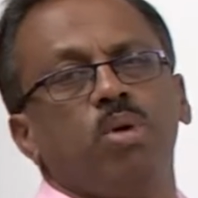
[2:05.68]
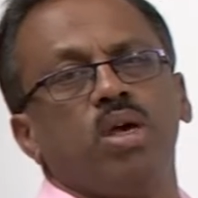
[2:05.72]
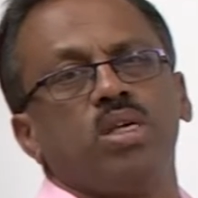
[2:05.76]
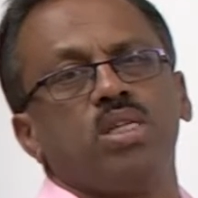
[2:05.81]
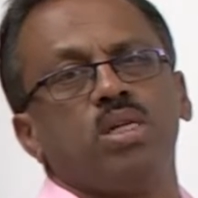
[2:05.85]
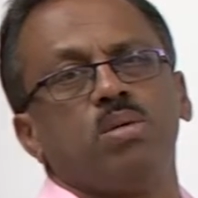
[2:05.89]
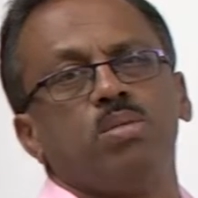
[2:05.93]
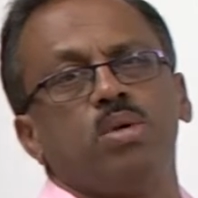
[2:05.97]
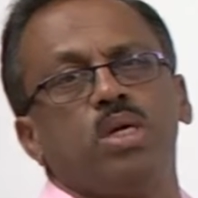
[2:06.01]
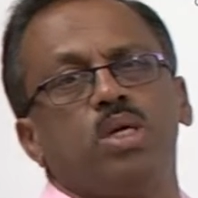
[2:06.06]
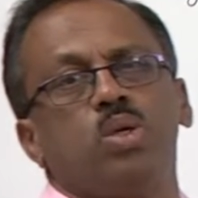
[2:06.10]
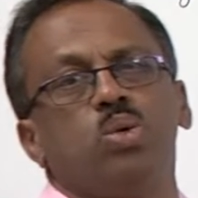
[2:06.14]
page
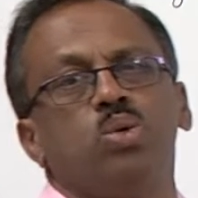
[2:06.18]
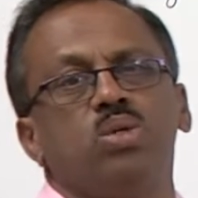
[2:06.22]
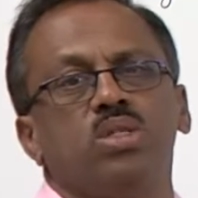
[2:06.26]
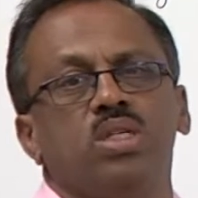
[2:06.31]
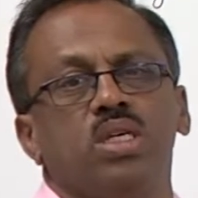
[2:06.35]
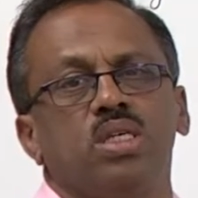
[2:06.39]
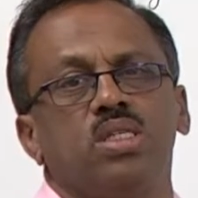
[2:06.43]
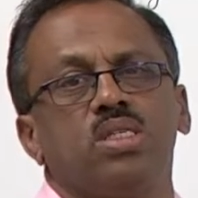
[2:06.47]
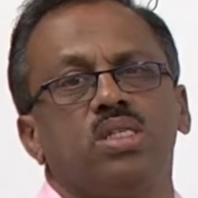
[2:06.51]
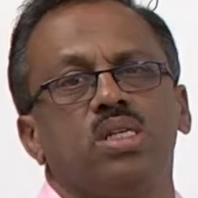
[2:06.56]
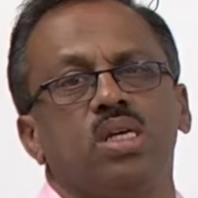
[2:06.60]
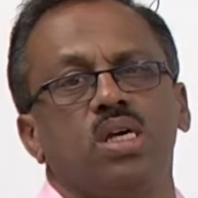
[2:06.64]
number
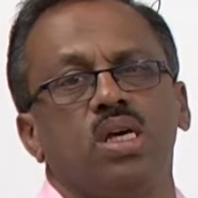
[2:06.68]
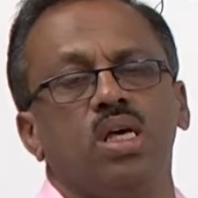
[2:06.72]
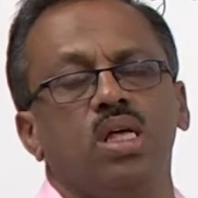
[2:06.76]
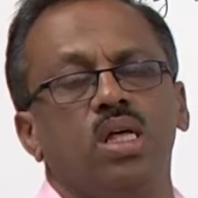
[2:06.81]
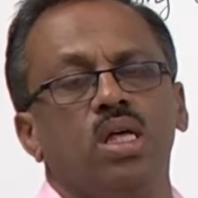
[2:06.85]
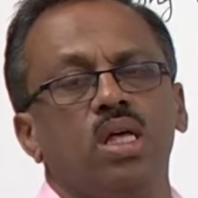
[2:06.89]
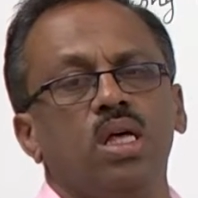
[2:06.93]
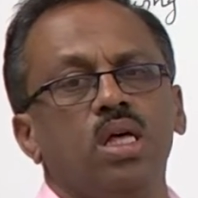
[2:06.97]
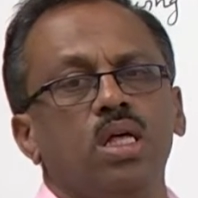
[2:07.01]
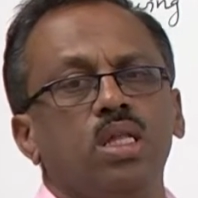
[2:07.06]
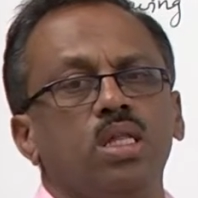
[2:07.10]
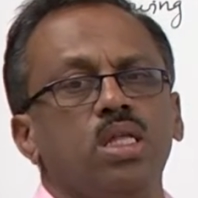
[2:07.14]
260,
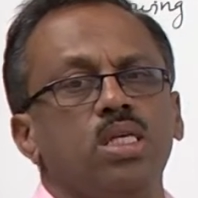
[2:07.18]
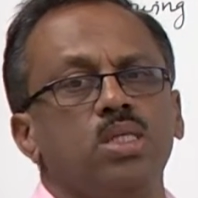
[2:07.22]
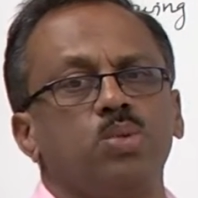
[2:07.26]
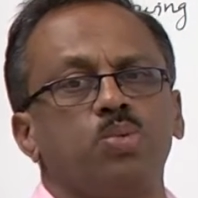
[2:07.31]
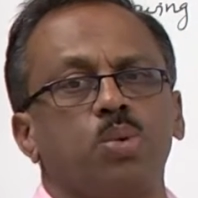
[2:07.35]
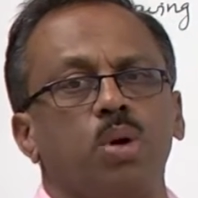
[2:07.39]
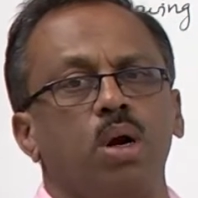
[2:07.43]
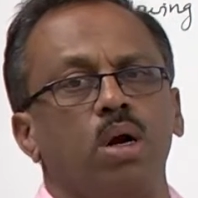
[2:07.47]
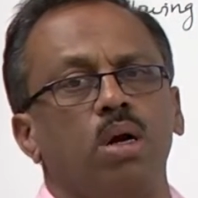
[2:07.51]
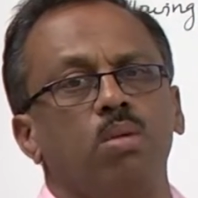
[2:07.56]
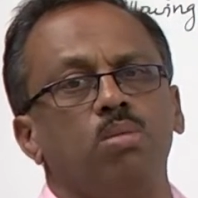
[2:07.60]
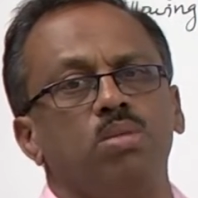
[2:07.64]
this
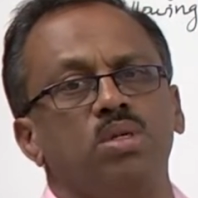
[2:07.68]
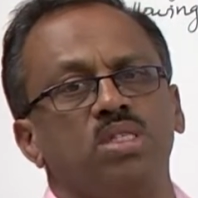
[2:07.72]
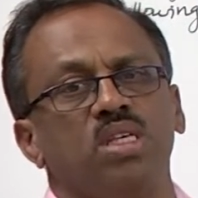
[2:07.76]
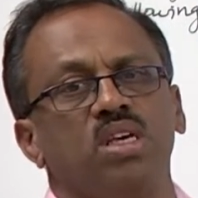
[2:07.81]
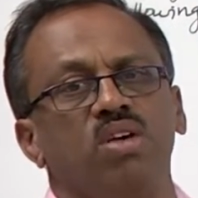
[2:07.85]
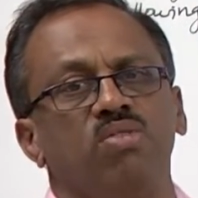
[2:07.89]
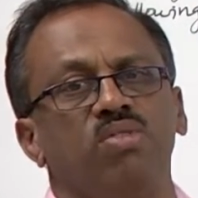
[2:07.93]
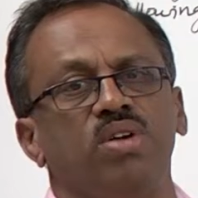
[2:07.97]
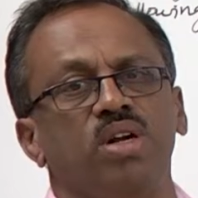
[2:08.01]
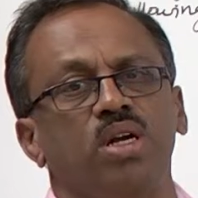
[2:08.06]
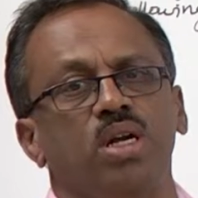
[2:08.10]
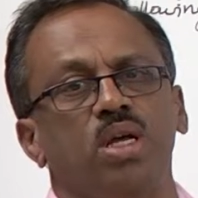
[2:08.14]
problem is
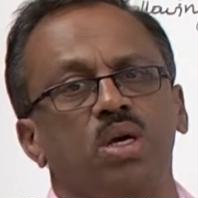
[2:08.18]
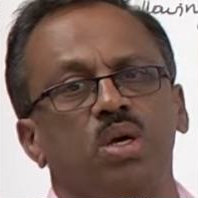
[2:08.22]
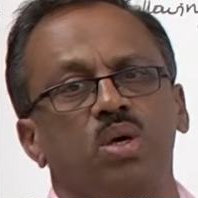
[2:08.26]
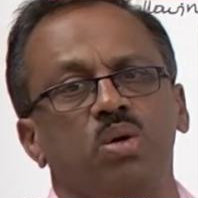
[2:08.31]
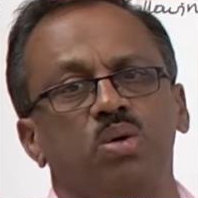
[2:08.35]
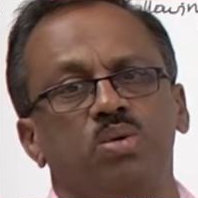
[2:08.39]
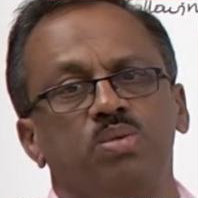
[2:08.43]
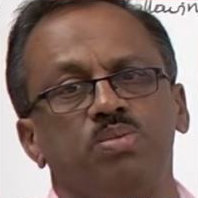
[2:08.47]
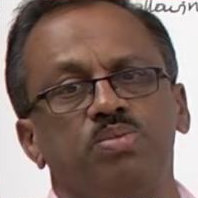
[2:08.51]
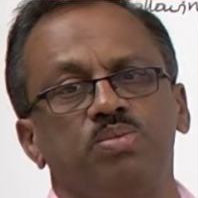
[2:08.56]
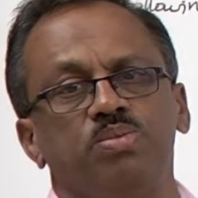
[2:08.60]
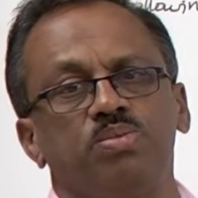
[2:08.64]
given to
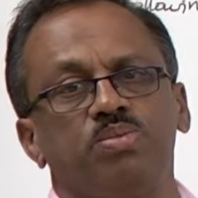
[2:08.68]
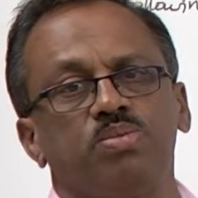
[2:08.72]
you.